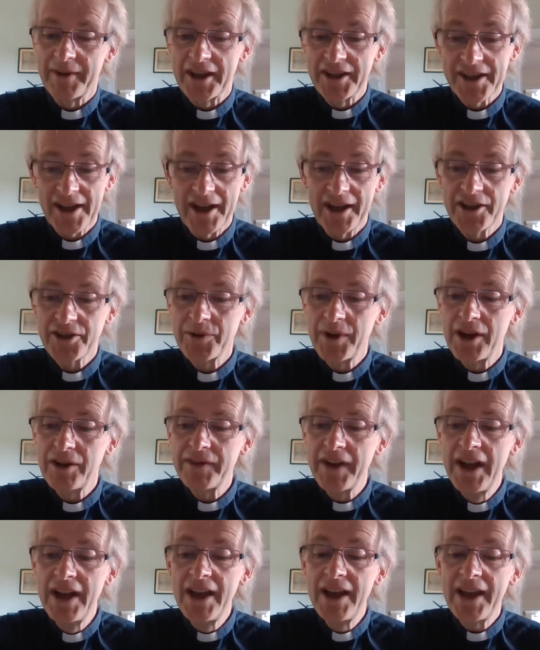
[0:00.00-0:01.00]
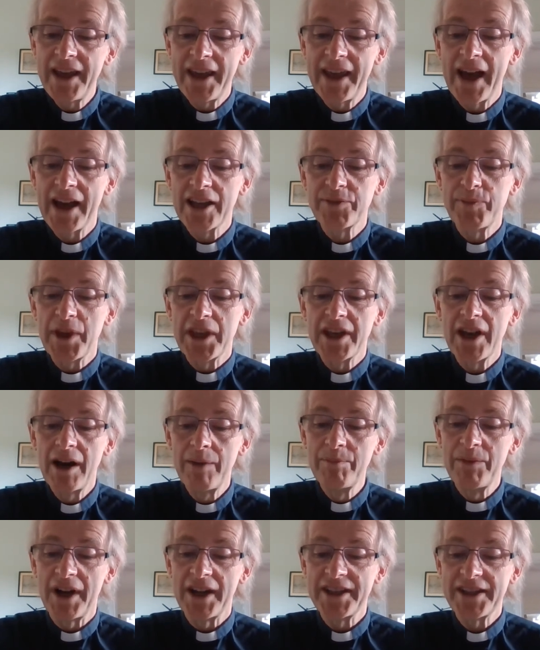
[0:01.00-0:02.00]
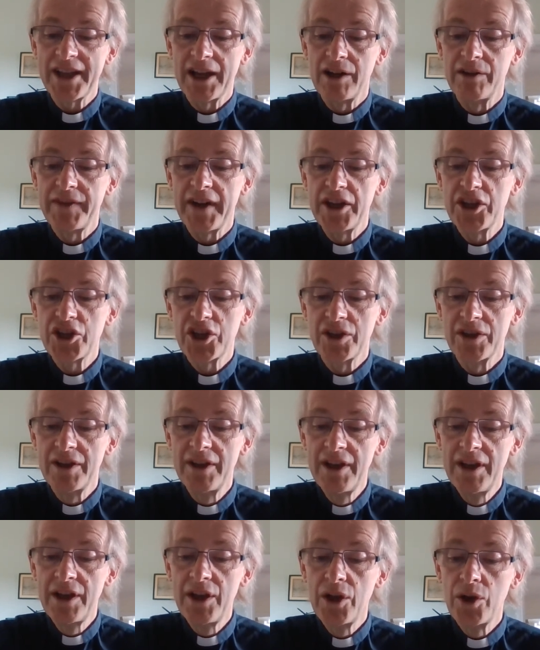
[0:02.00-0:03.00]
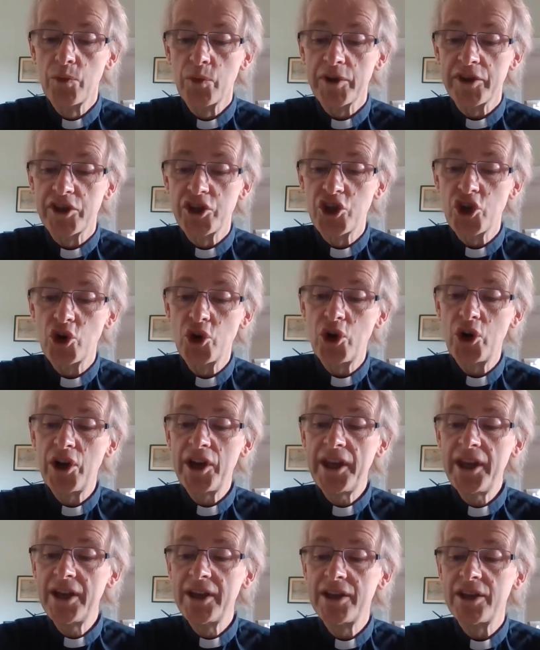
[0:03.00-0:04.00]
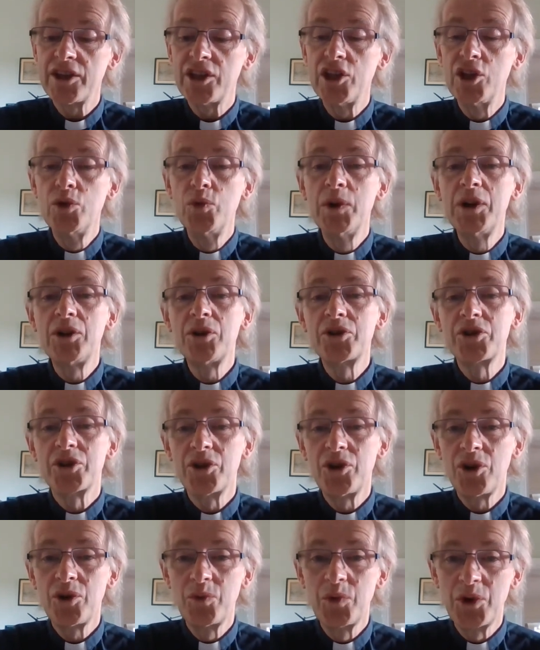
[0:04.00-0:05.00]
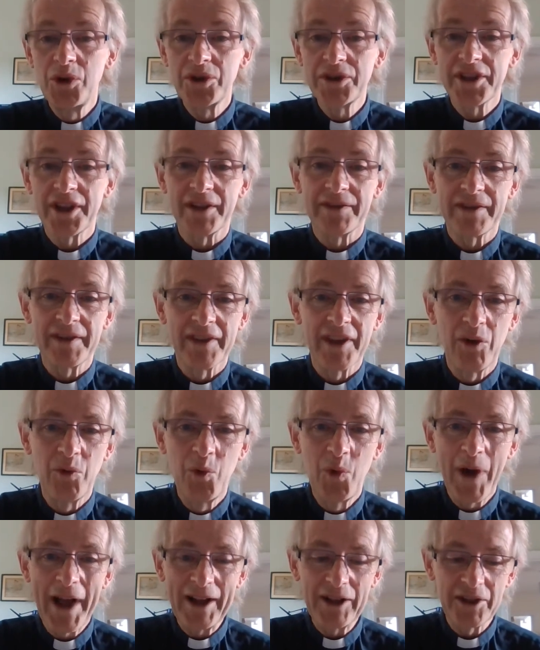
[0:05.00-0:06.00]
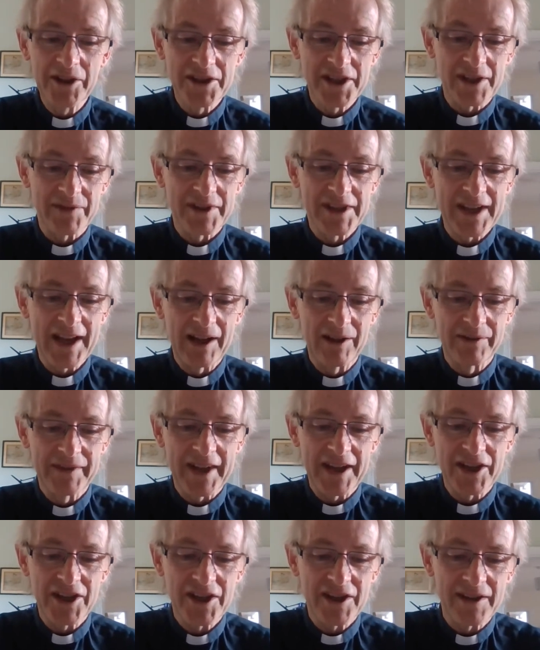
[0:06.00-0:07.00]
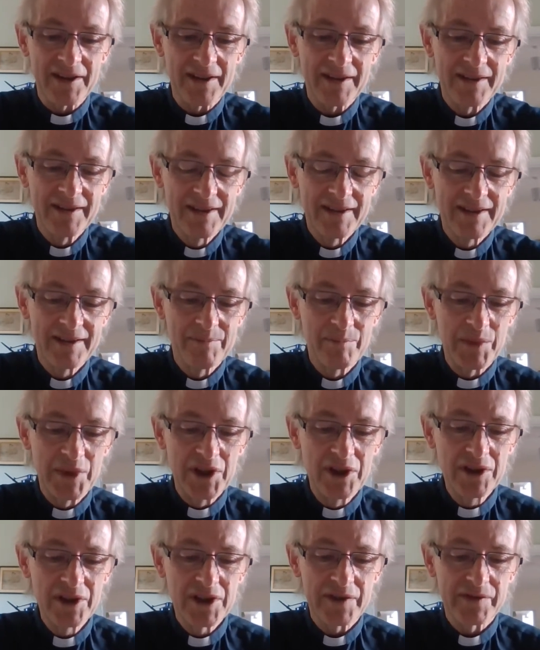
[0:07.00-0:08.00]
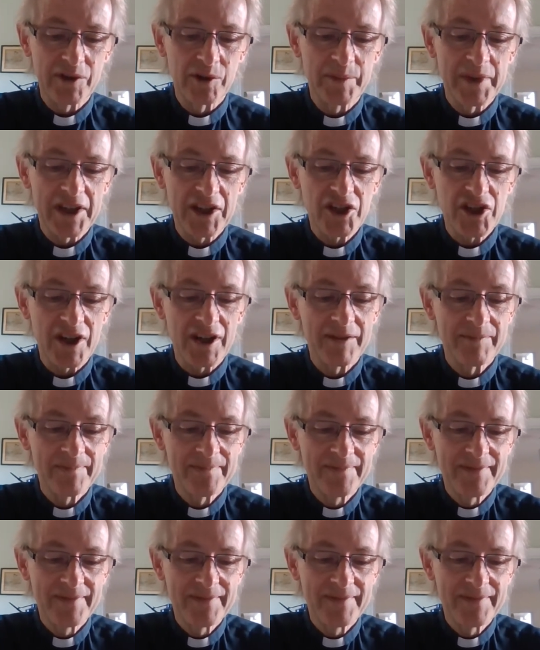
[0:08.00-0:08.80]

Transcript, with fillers: From Isaiah 12, He has become my salvation. With joy, you will draw water from the wells of salvation. Beautiful picture.